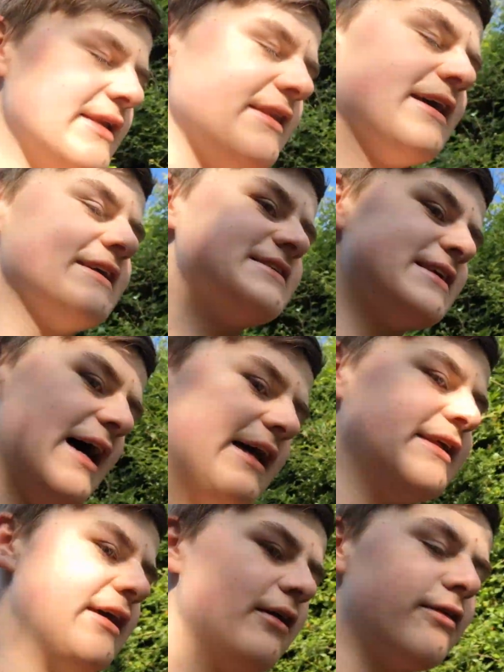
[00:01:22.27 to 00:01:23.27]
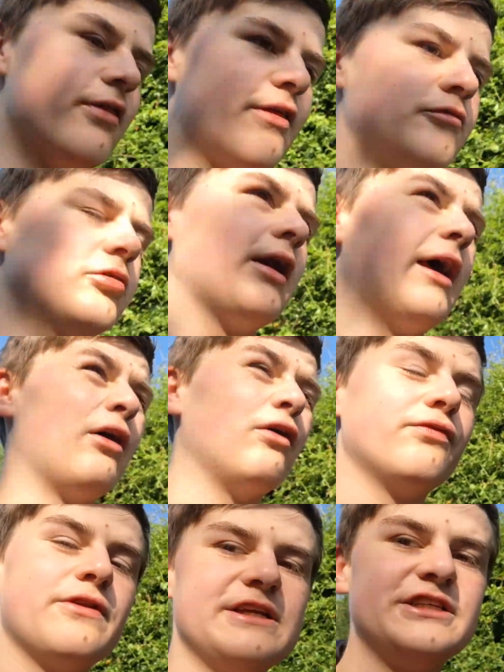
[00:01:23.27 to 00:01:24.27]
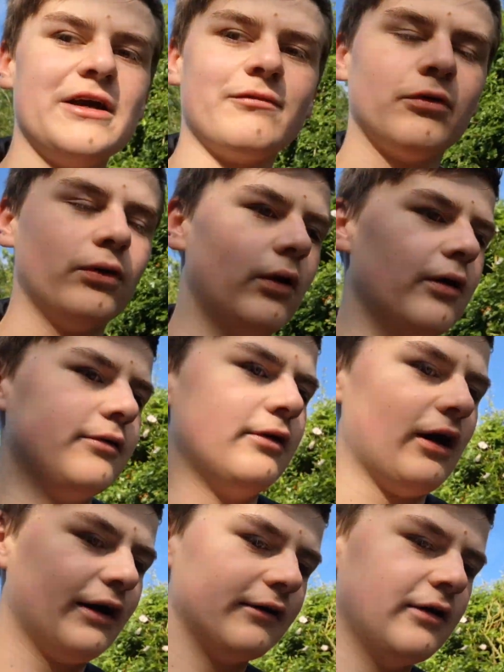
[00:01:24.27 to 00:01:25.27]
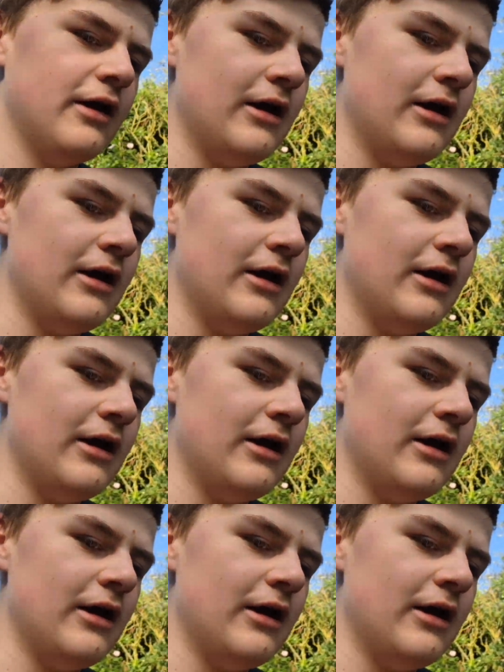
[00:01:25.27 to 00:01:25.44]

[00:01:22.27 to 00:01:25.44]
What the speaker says: they said that they'd run out of the general, like